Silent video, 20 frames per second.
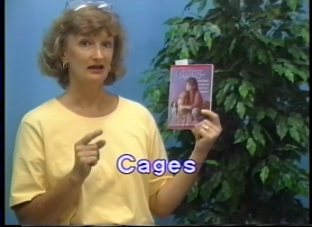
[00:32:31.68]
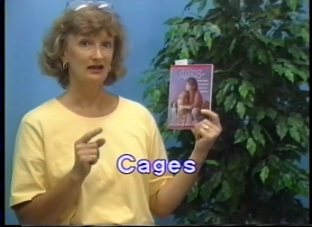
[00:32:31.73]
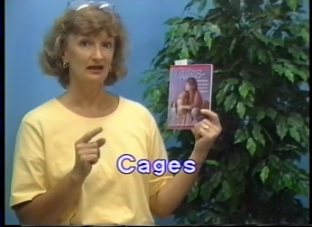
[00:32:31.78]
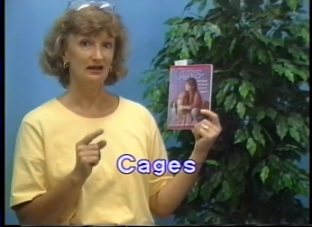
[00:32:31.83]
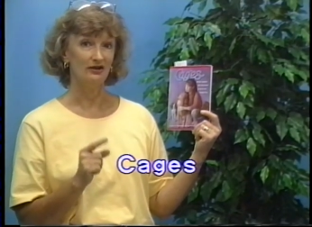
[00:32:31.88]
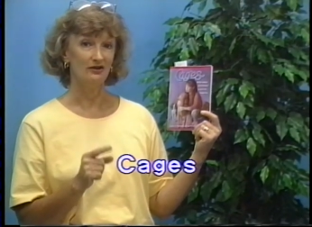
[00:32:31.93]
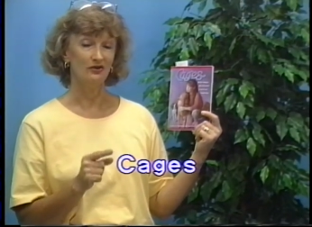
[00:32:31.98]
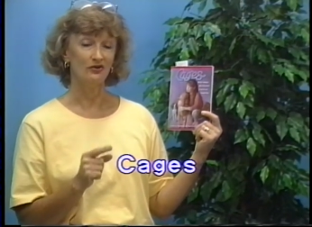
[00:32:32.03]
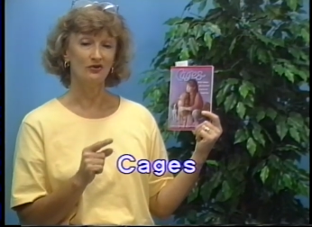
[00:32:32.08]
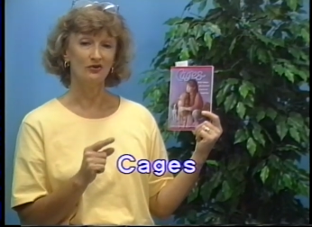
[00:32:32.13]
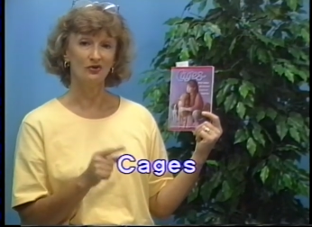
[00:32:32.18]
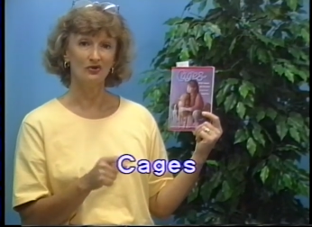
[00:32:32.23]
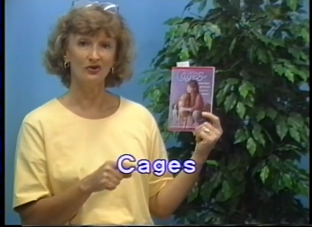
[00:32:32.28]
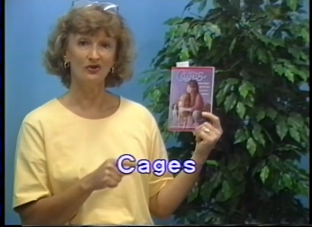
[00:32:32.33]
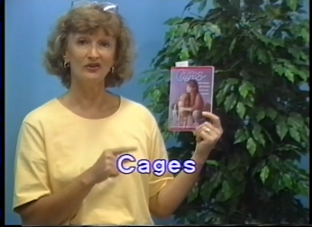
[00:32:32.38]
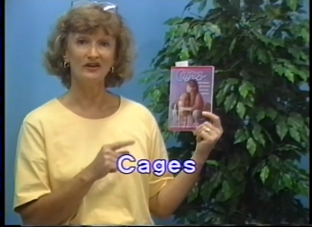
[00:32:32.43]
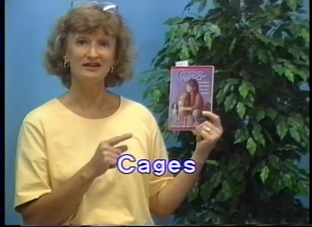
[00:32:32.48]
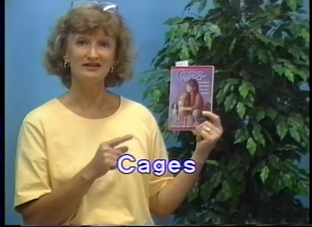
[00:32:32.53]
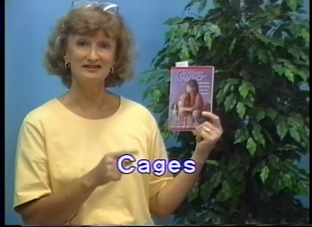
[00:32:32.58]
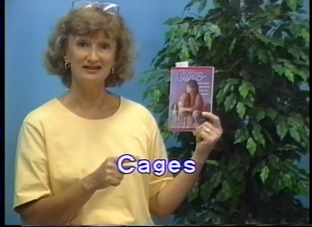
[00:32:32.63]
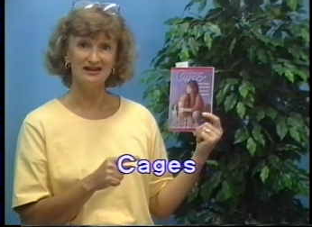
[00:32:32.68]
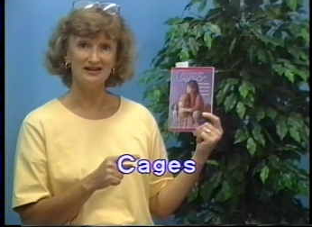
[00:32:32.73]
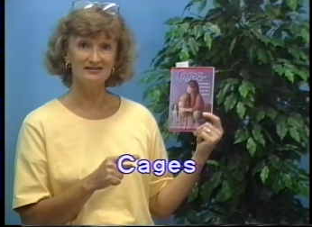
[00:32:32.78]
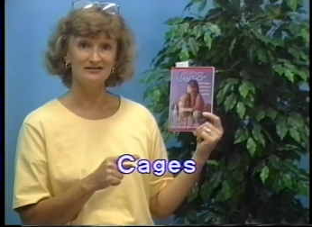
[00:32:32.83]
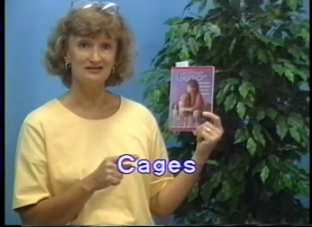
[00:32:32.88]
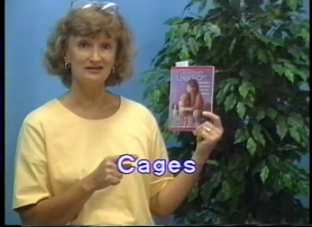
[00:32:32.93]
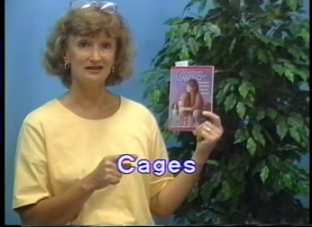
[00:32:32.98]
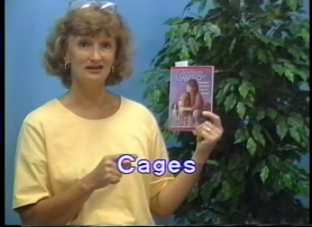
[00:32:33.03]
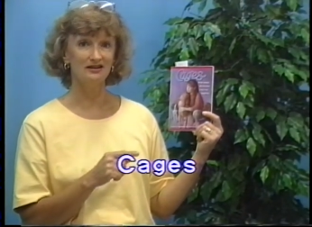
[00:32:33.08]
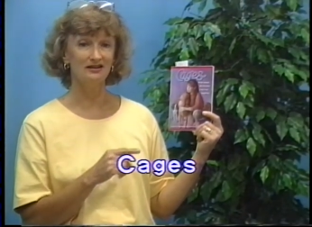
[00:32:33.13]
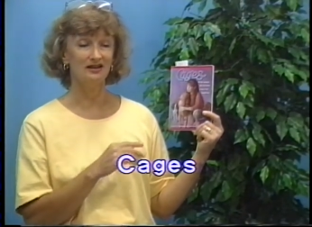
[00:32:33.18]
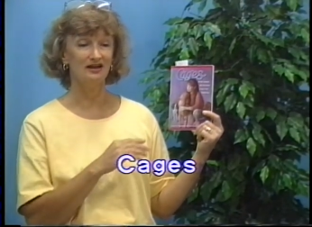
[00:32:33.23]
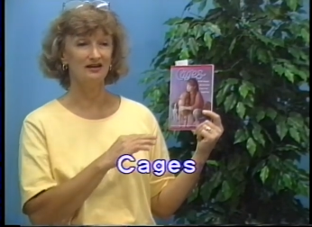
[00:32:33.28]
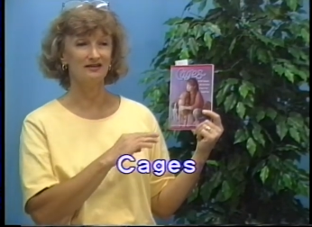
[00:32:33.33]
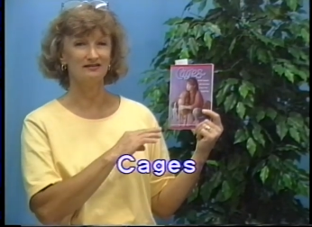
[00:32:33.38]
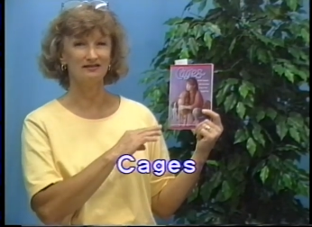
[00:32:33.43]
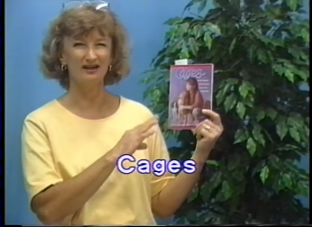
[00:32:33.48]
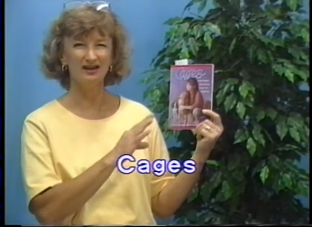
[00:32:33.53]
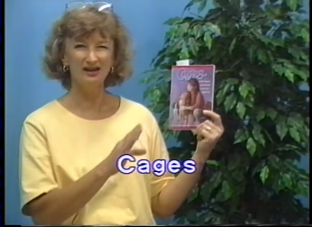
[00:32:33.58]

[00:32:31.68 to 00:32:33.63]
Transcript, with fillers: And the girl that does get it has